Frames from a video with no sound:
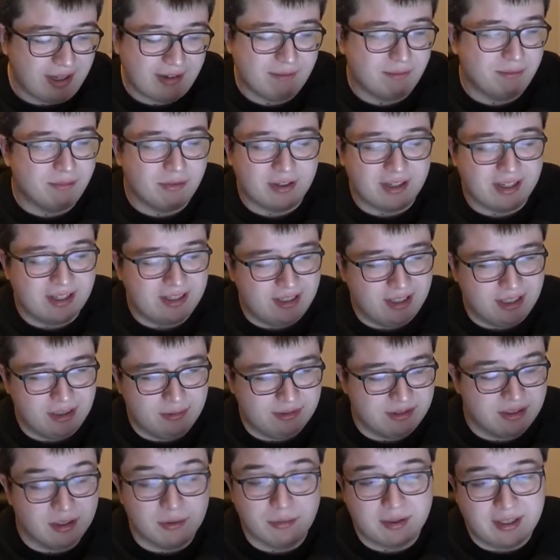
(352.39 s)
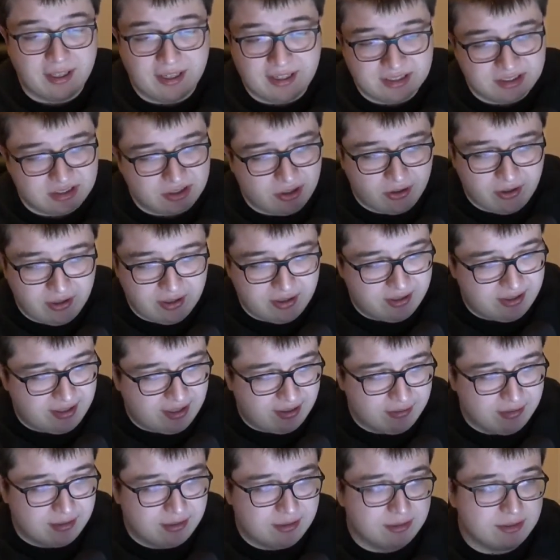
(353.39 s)
forget the other one. Oh, getting started,
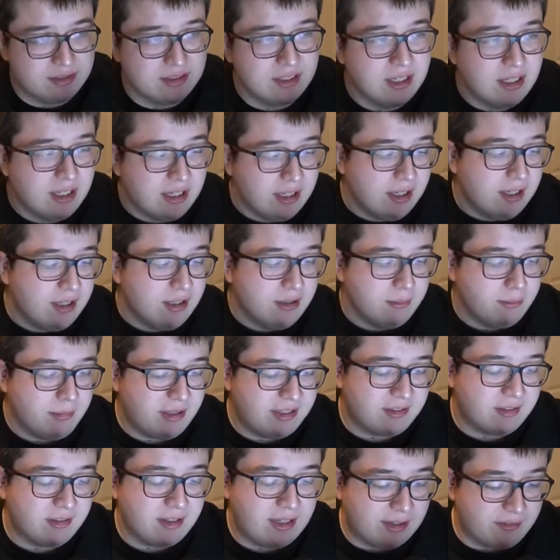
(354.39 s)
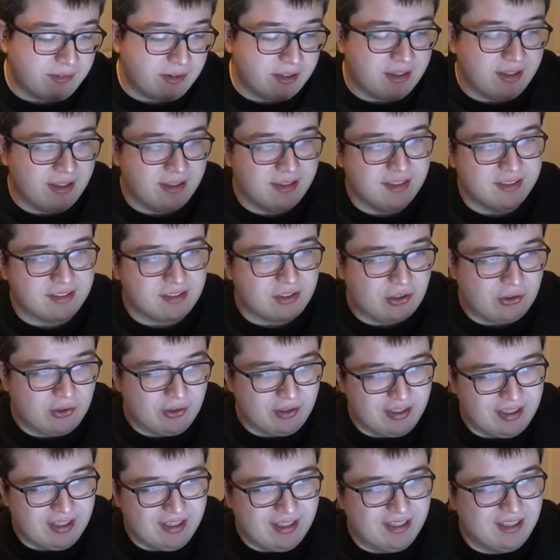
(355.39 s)
downloads. Basically everything that's
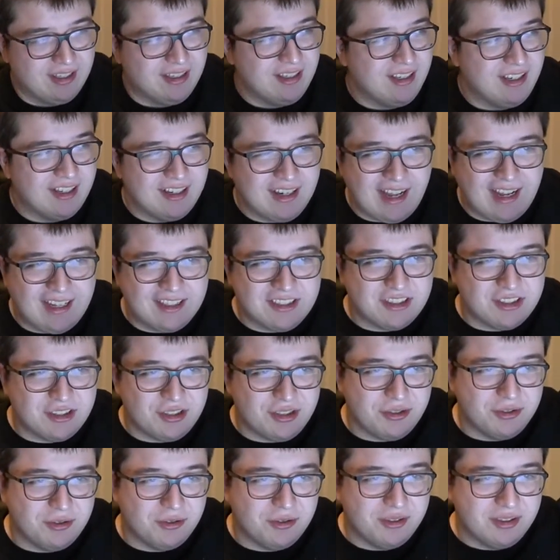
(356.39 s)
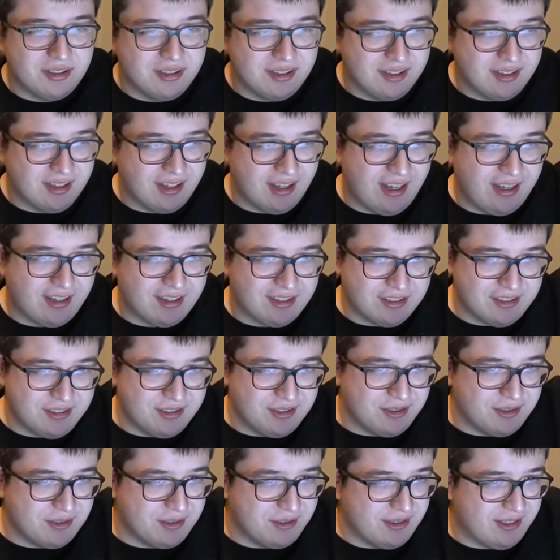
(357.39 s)
currently an H2, a header
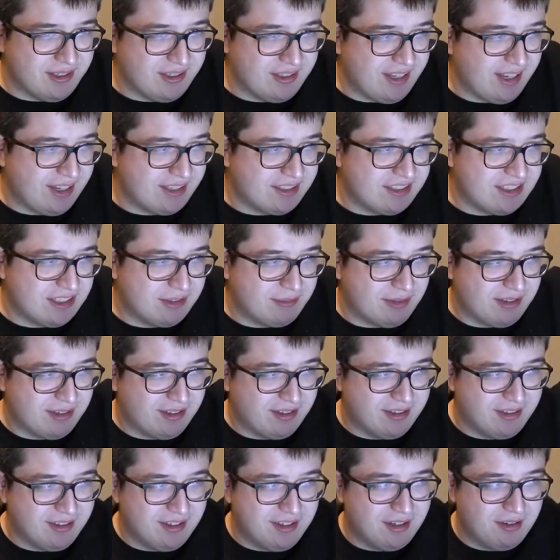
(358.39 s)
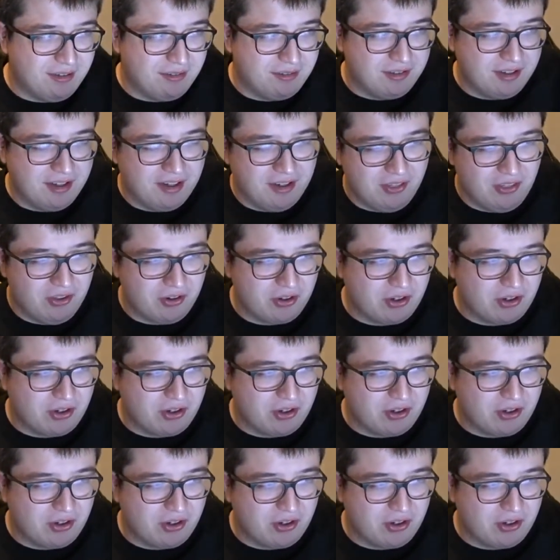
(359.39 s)
2 in the HTML of the